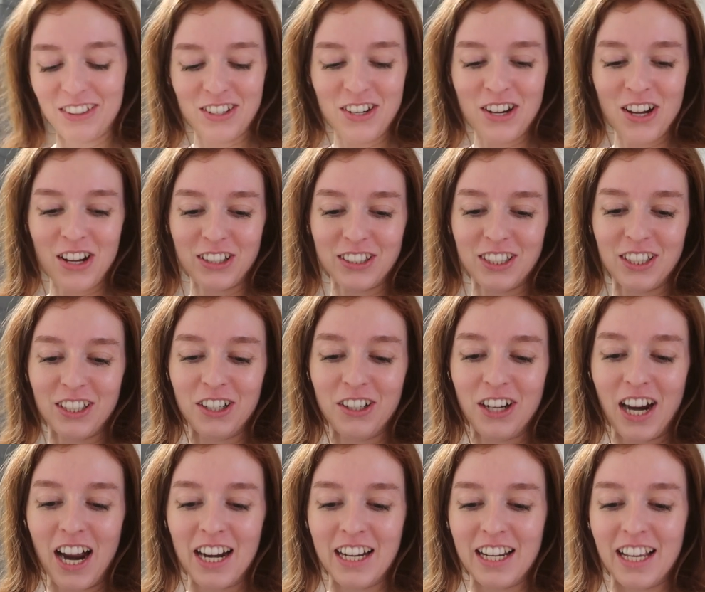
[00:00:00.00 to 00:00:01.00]
the nooks and
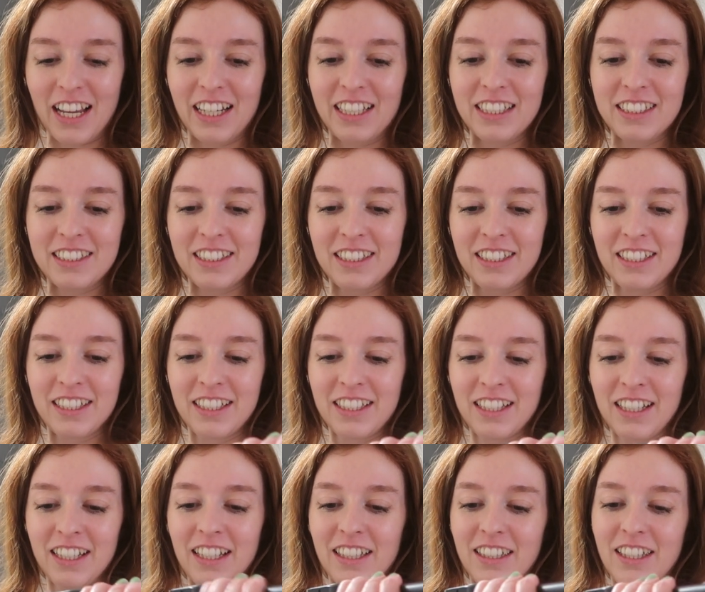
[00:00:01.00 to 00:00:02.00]
crannies
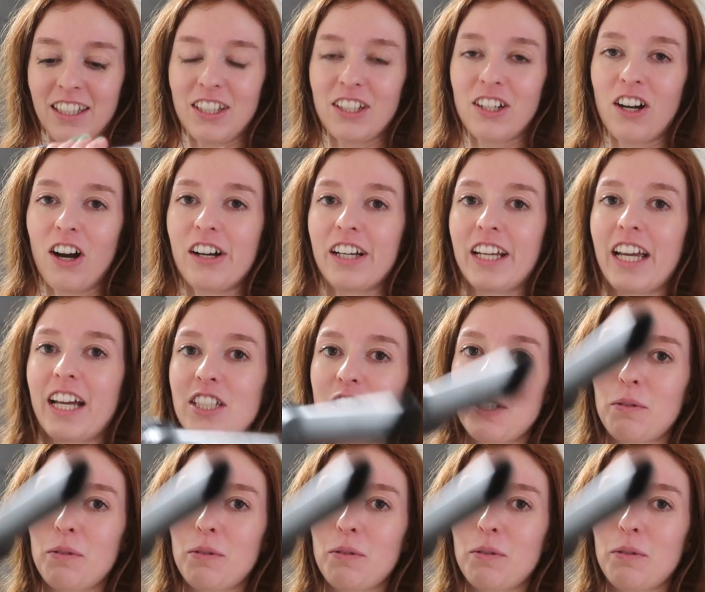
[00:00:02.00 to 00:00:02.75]
that you can't get